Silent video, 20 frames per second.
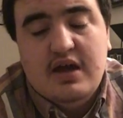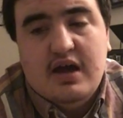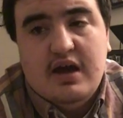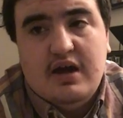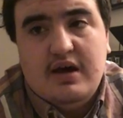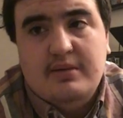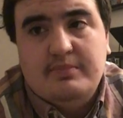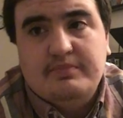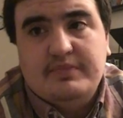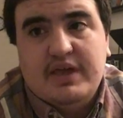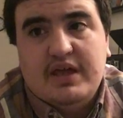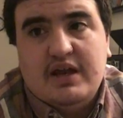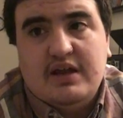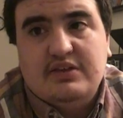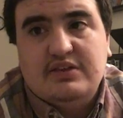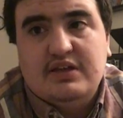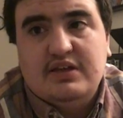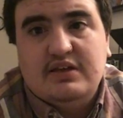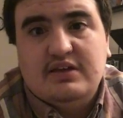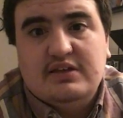Um, and I
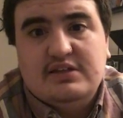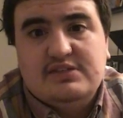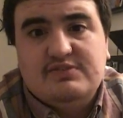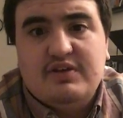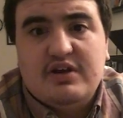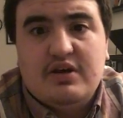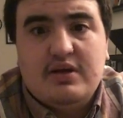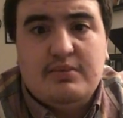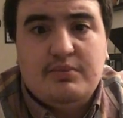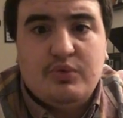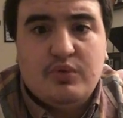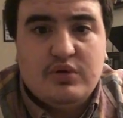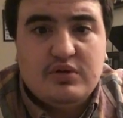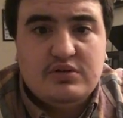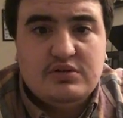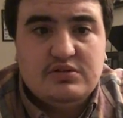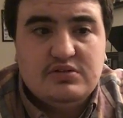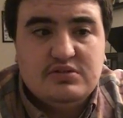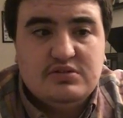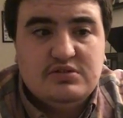think it's very
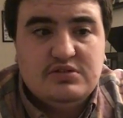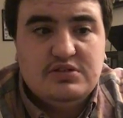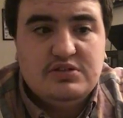important